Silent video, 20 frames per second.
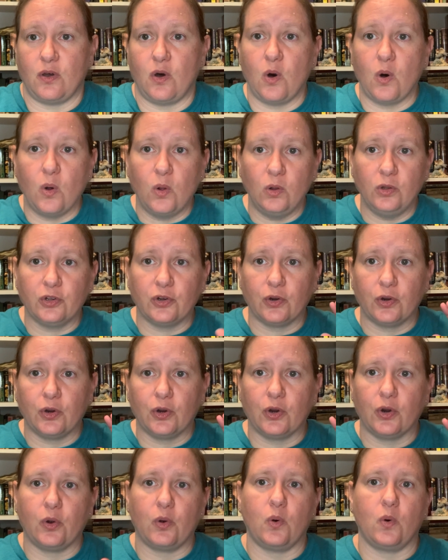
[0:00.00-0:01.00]

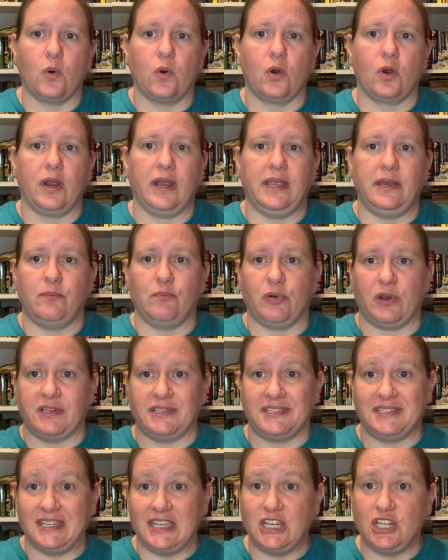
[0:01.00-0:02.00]
older or in
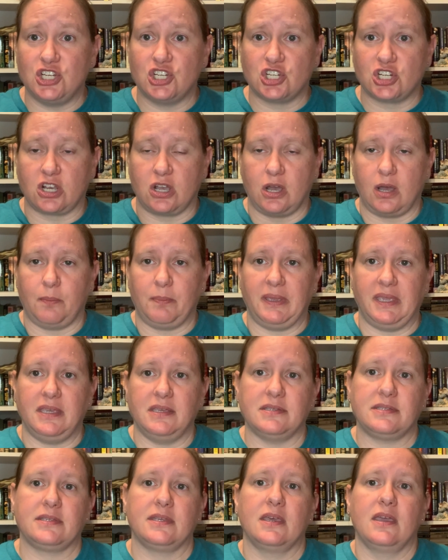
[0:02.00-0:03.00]
prestige
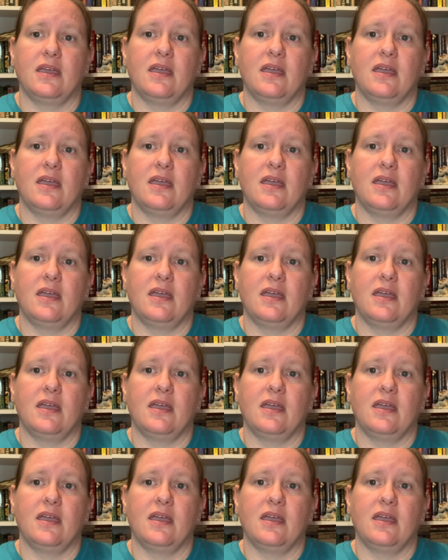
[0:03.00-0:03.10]
copies